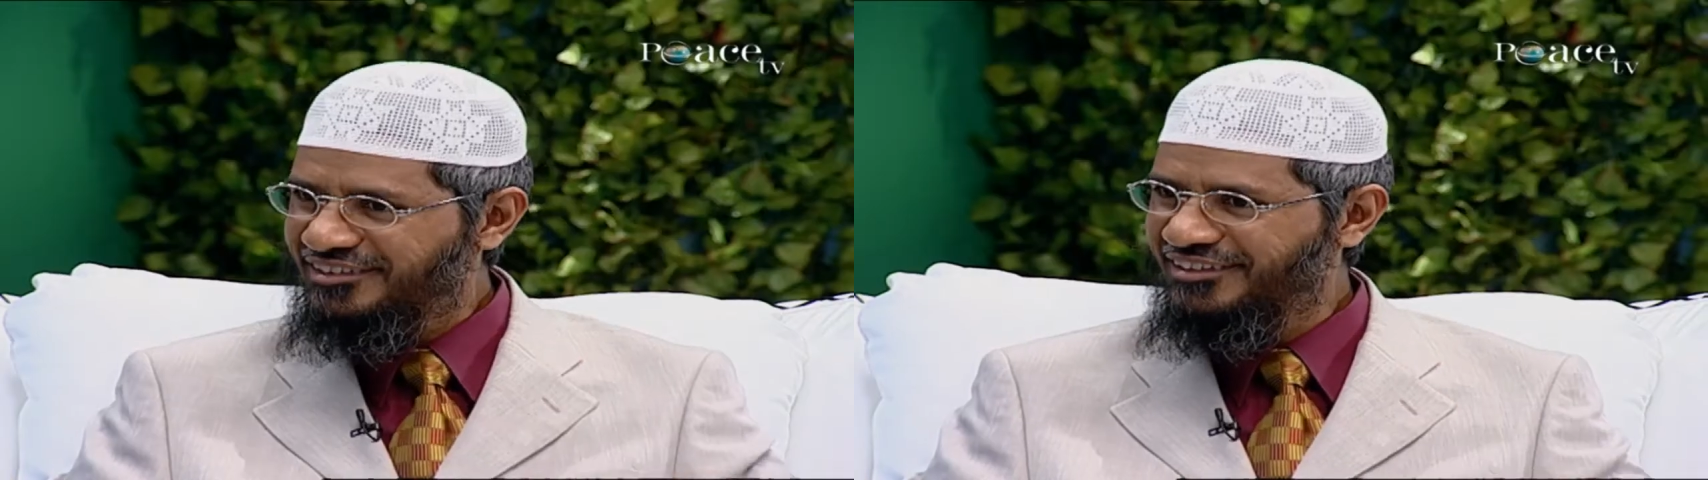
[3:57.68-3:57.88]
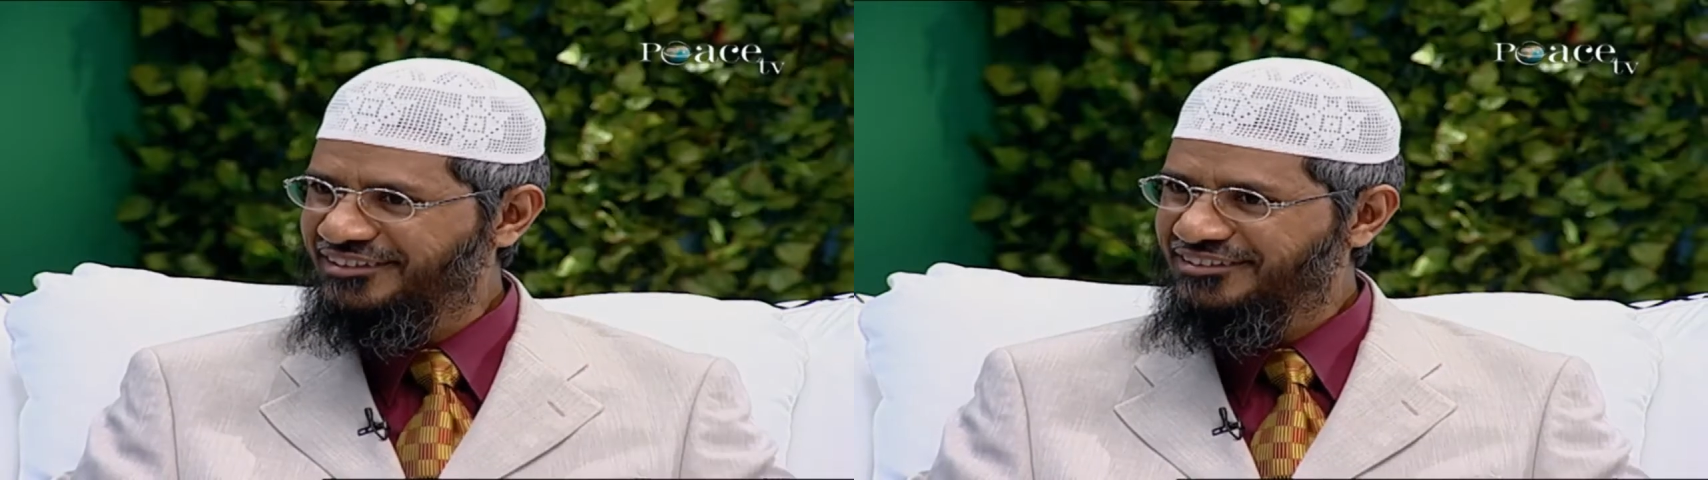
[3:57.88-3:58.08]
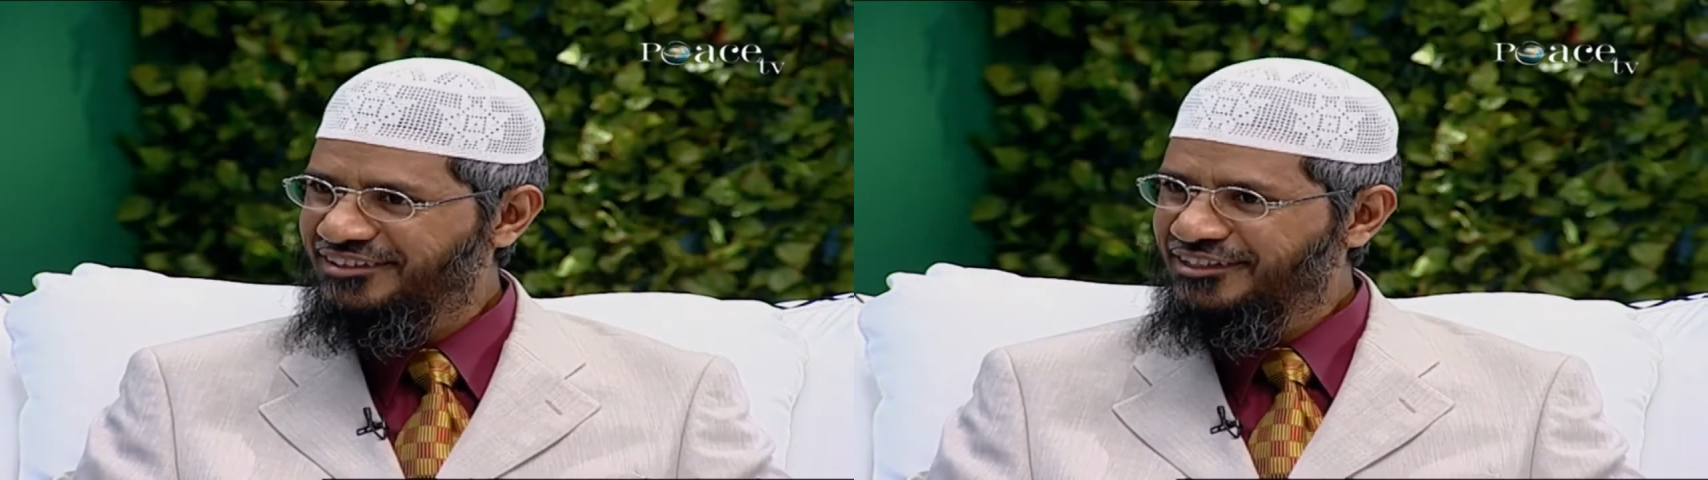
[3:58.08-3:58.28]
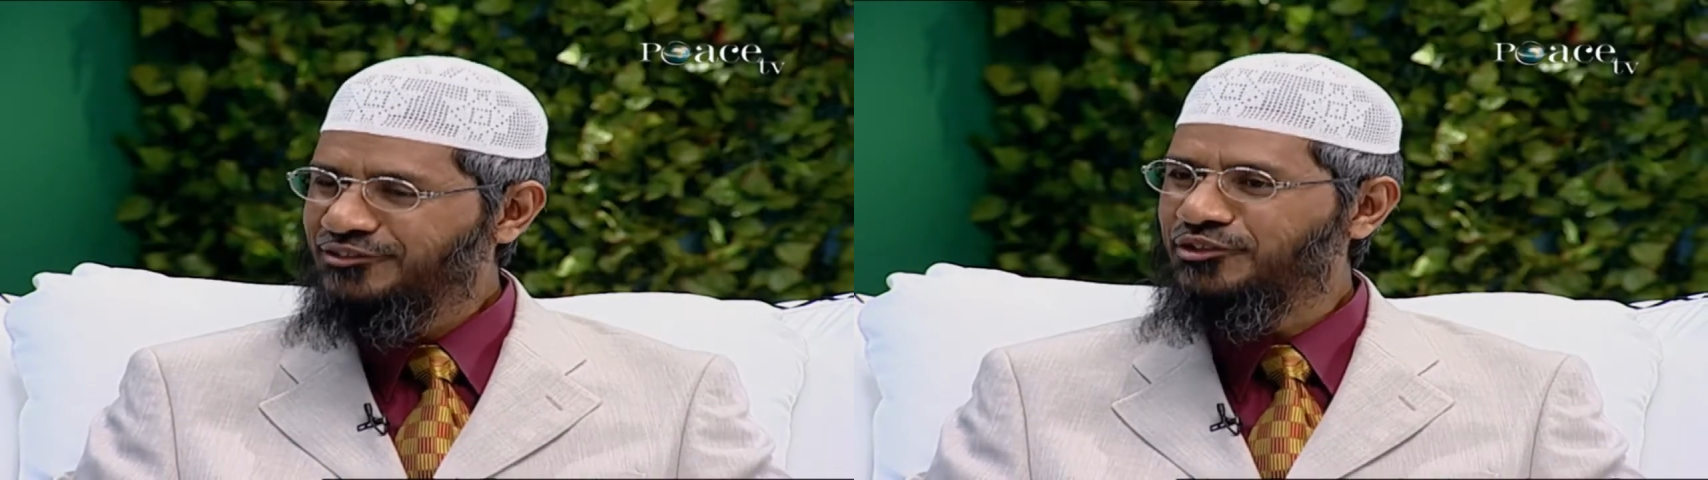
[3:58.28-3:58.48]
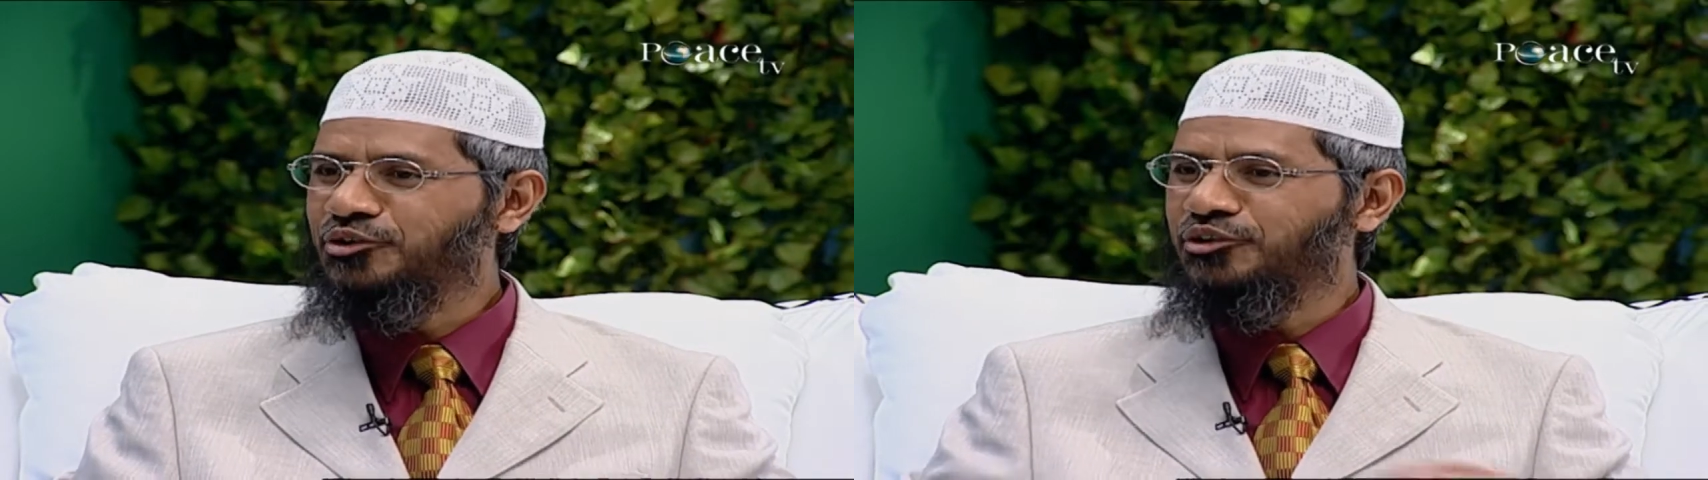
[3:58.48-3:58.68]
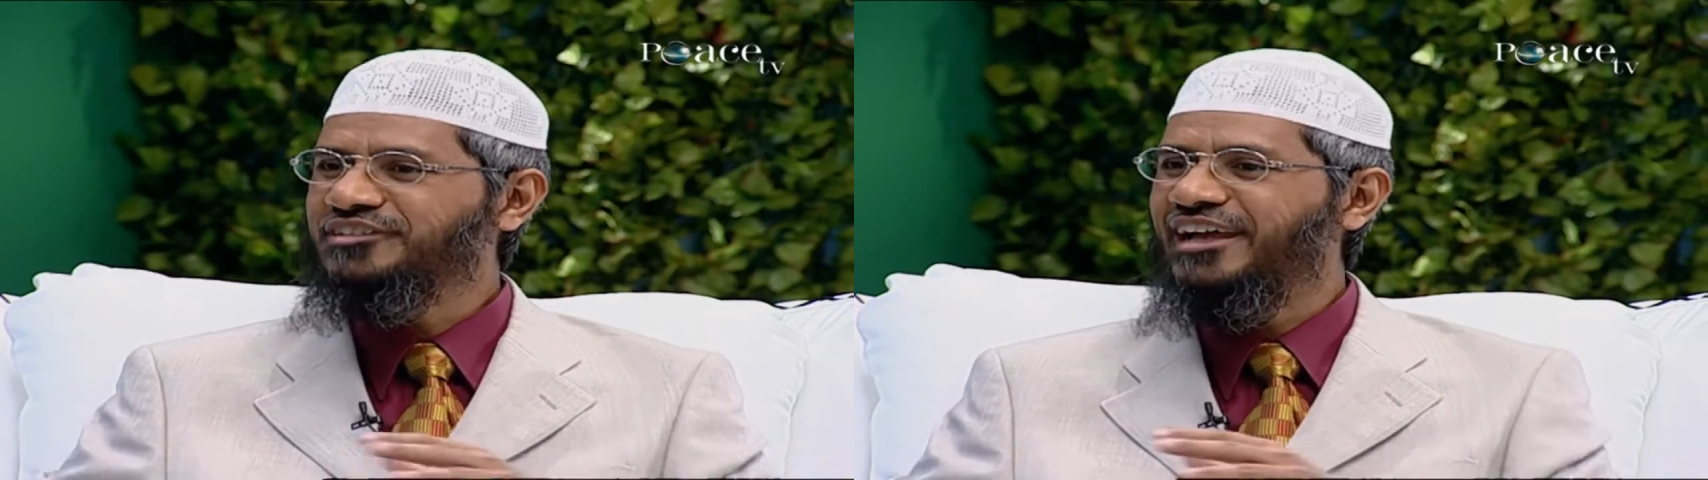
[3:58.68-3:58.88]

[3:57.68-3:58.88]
clearance. So he goes